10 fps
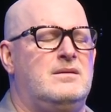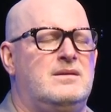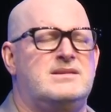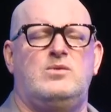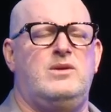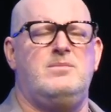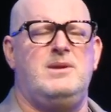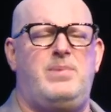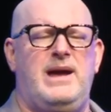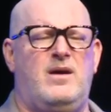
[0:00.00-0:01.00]
I said, What do you mean,
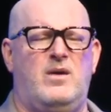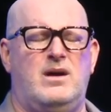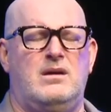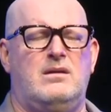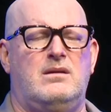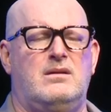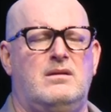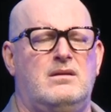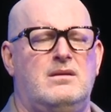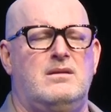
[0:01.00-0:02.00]
power?
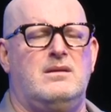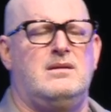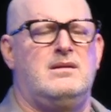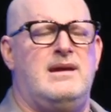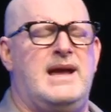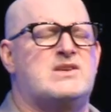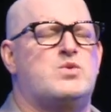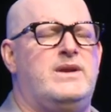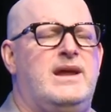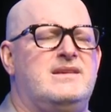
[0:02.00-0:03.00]
Acts
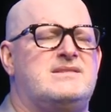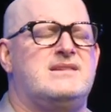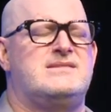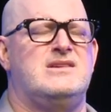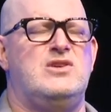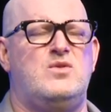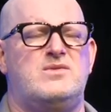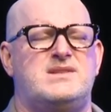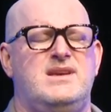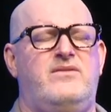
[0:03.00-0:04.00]
1 8 says, and you
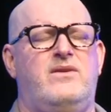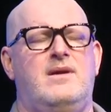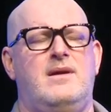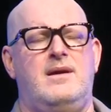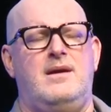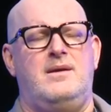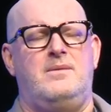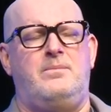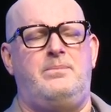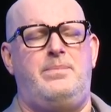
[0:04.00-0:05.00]
receive
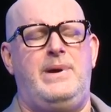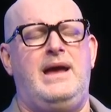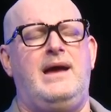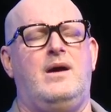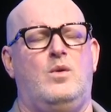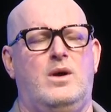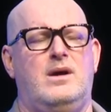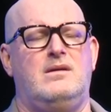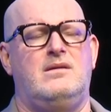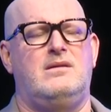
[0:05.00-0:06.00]
power.
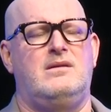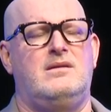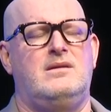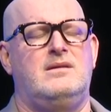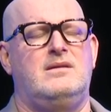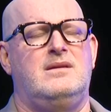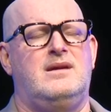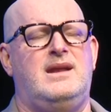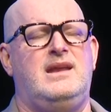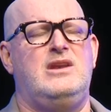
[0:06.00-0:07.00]

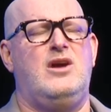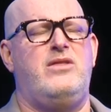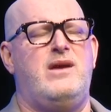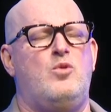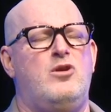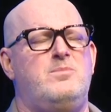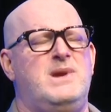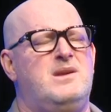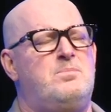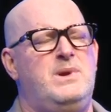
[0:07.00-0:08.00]
I didn't know that word
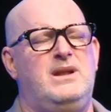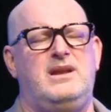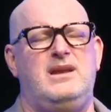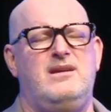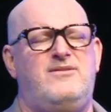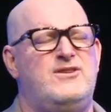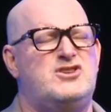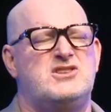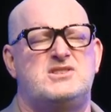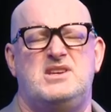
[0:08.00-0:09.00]
mean ability,
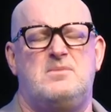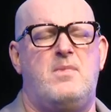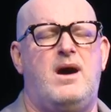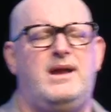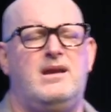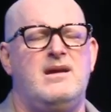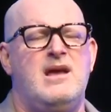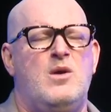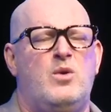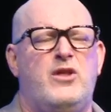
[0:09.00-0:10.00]
efficiency, and might.
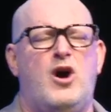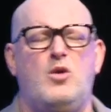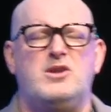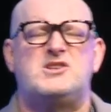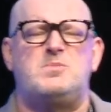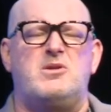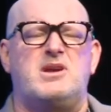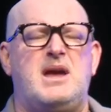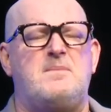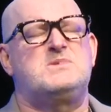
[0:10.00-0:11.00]
When the Holy Spirit
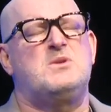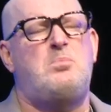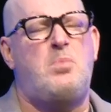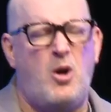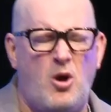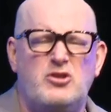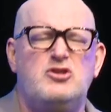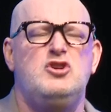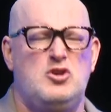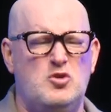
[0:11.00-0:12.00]
comes upon
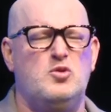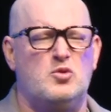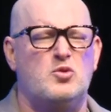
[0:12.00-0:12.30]
you.